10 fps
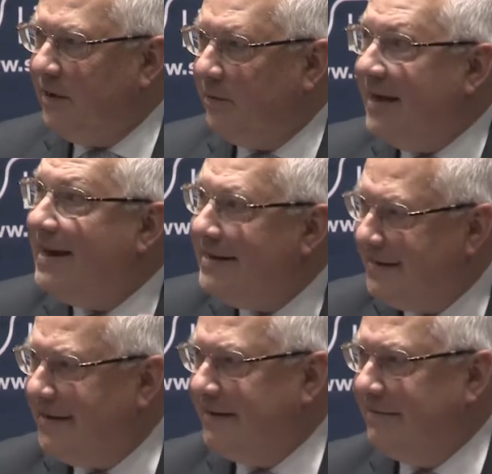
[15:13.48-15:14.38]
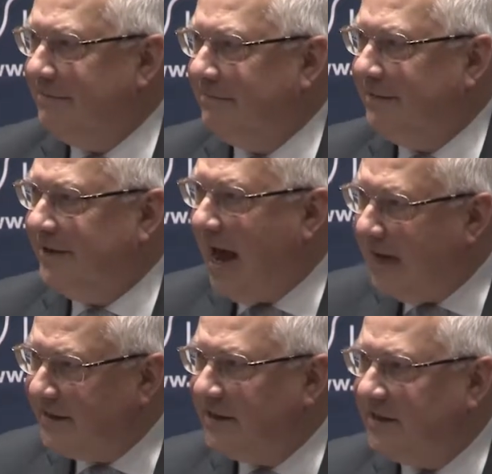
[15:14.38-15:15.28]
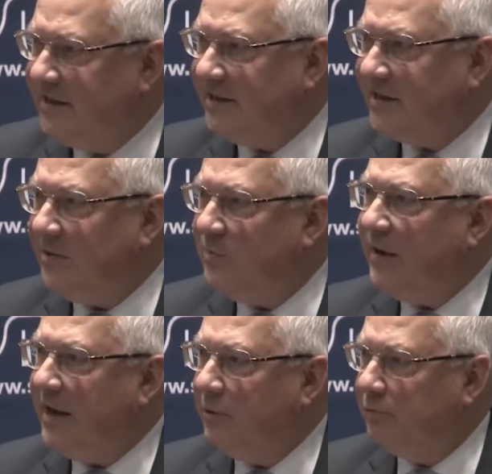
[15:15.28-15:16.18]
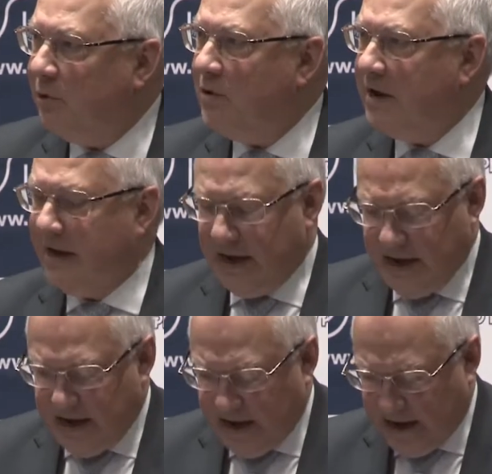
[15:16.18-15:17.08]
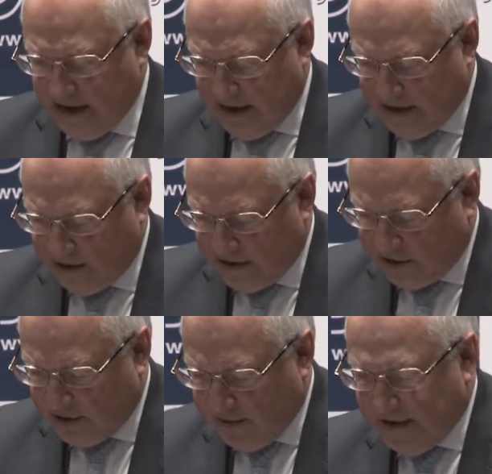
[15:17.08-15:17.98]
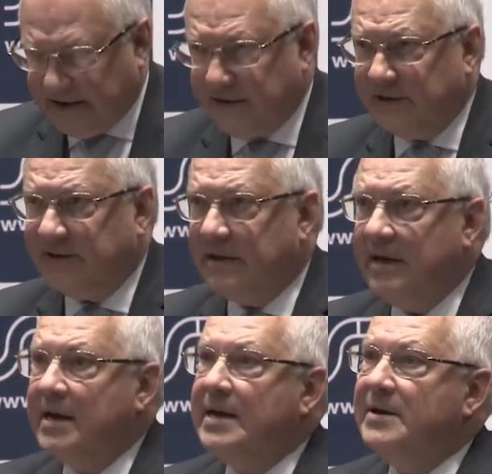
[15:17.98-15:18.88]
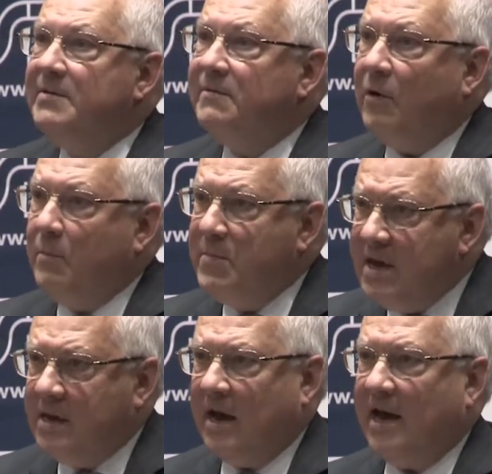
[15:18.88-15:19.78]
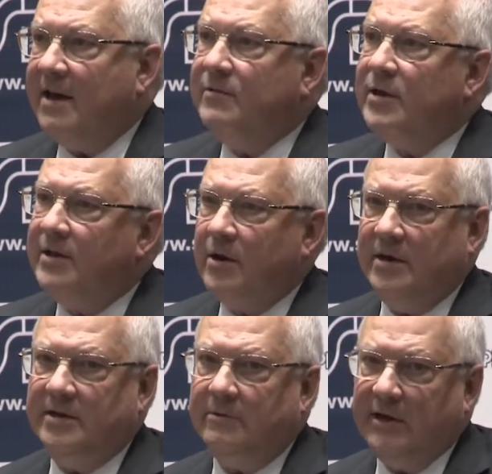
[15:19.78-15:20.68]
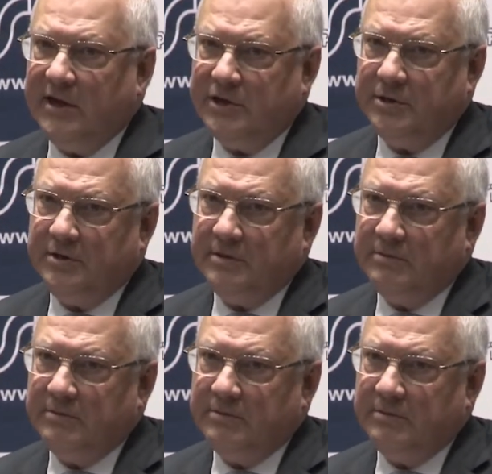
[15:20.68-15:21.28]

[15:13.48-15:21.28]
reality does exist and play a role in international matters. For me, I have another interrogation.